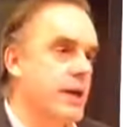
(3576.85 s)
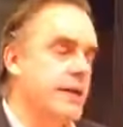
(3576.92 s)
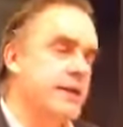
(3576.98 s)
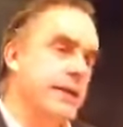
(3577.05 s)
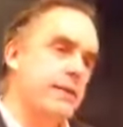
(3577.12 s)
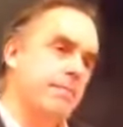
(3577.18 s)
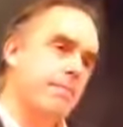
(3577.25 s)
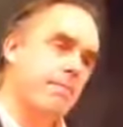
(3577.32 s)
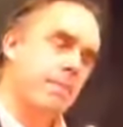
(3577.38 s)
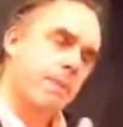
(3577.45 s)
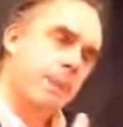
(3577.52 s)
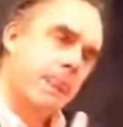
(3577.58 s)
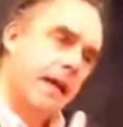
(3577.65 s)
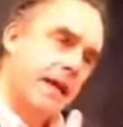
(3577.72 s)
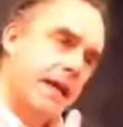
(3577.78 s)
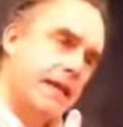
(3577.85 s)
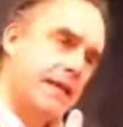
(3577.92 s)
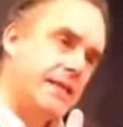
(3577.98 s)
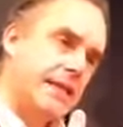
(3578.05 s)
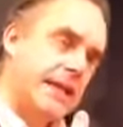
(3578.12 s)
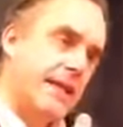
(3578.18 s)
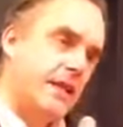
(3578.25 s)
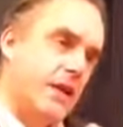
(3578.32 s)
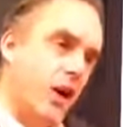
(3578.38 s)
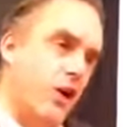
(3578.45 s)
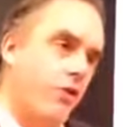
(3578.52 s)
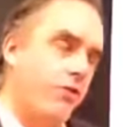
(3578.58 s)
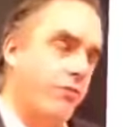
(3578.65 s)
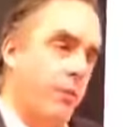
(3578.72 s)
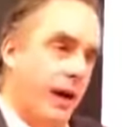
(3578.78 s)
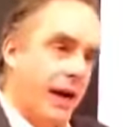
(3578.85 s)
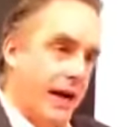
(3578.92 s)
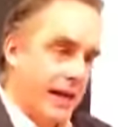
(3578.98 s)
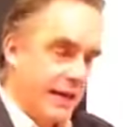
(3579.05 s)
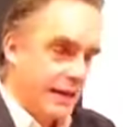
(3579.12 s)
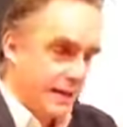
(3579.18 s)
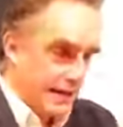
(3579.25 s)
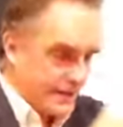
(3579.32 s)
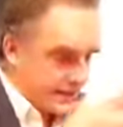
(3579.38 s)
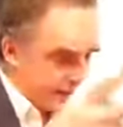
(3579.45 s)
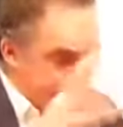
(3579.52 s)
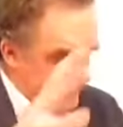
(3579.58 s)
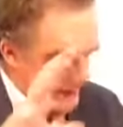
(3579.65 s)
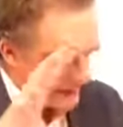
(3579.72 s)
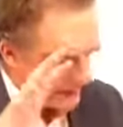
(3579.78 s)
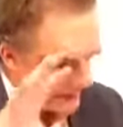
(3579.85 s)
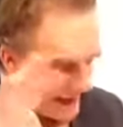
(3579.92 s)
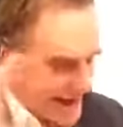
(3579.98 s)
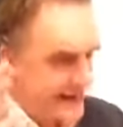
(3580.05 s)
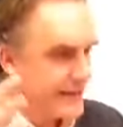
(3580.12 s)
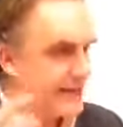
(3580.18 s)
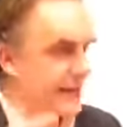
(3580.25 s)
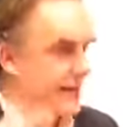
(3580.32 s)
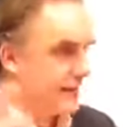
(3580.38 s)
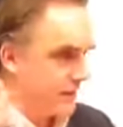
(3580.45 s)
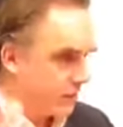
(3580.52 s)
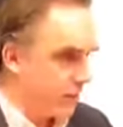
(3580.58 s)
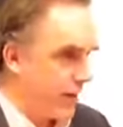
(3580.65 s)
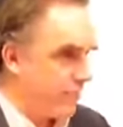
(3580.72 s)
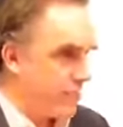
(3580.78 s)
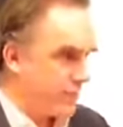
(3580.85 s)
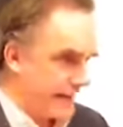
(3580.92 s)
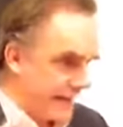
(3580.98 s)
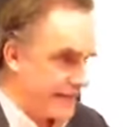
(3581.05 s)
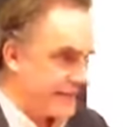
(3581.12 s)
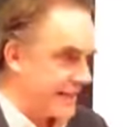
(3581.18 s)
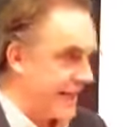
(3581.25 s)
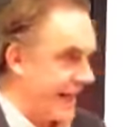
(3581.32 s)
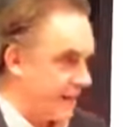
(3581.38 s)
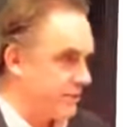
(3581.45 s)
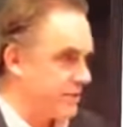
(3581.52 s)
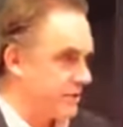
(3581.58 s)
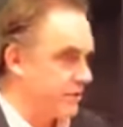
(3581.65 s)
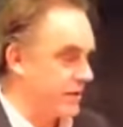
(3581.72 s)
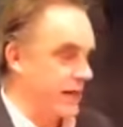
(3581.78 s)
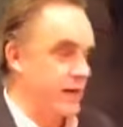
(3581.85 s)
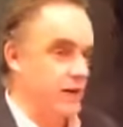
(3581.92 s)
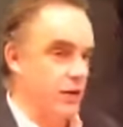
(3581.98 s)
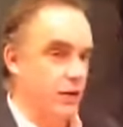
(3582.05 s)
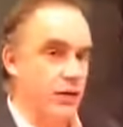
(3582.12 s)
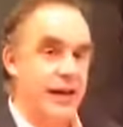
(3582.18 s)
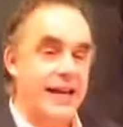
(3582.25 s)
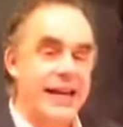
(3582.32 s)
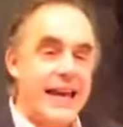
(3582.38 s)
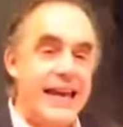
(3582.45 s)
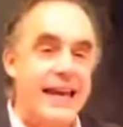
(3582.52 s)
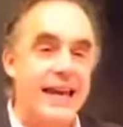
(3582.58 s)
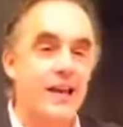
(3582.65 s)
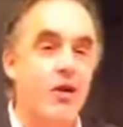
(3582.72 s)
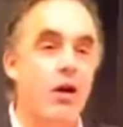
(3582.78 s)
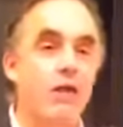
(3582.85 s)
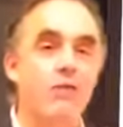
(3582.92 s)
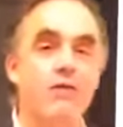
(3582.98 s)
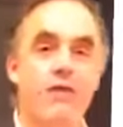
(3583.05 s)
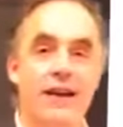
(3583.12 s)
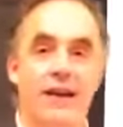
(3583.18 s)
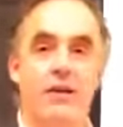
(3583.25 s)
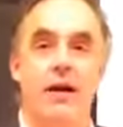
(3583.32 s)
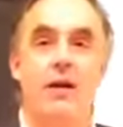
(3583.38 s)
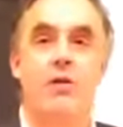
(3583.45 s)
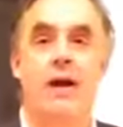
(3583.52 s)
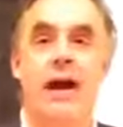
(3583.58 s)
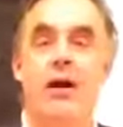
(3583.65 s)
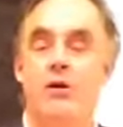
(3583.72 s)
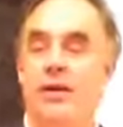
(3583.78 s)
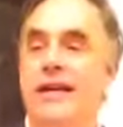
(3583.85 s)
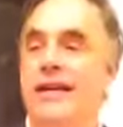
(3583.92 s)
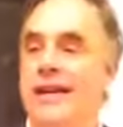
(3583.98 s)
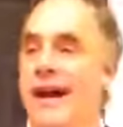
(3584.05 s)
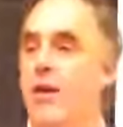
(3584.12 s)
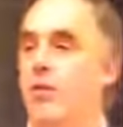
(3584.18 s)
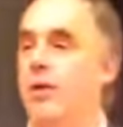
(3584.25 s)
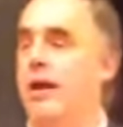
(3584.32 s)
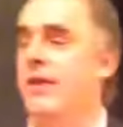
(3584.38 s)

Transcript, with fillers: is that he's engulfed by this entity that represents the absolute unknown, and he cannot figure out how to get out.